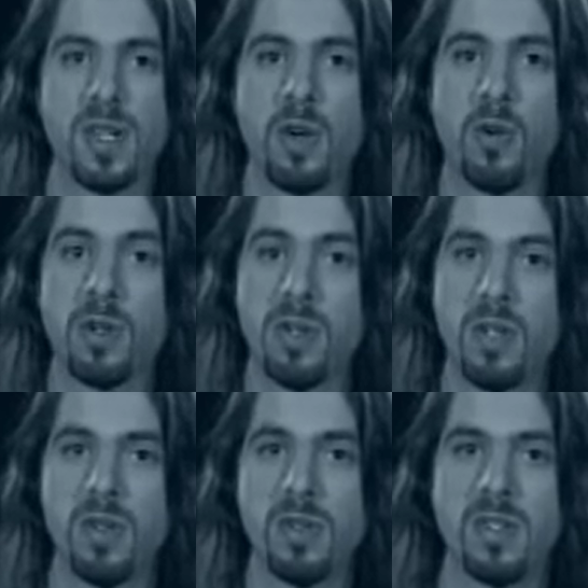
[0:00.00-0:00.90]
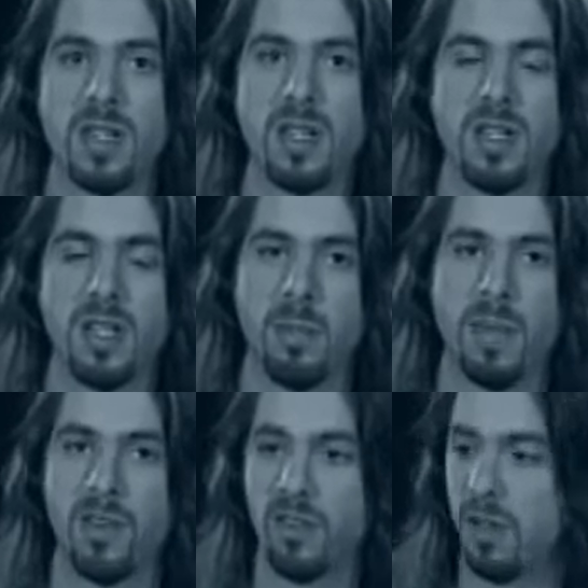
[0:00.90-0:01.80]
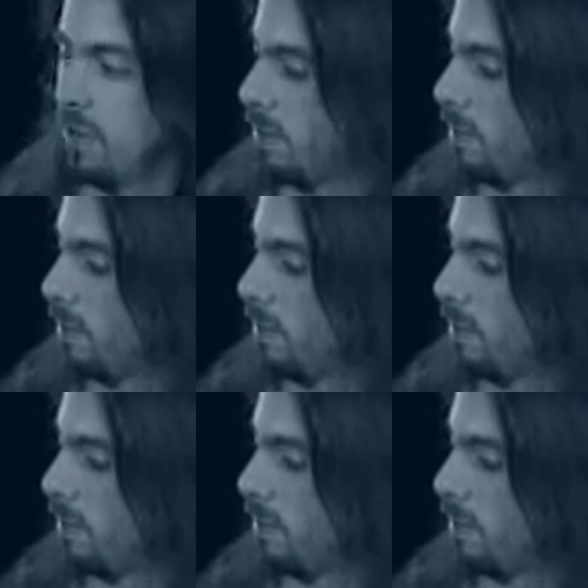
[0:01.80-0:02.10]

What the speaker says: chord notes to the metronome.